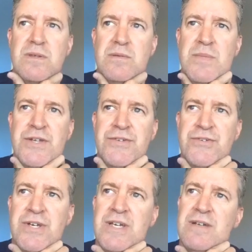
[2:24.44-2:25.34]

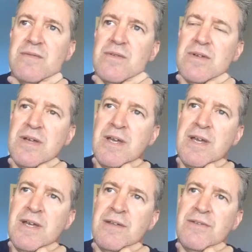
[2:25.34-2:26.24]
ministry
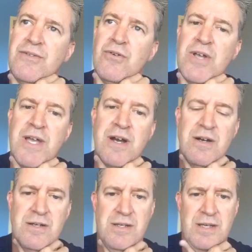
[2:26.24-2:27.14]
and soul
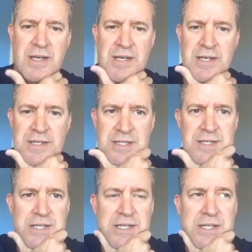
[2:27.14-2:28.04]
care and
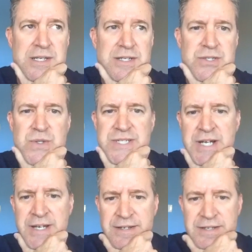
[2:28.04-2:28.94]
suicide.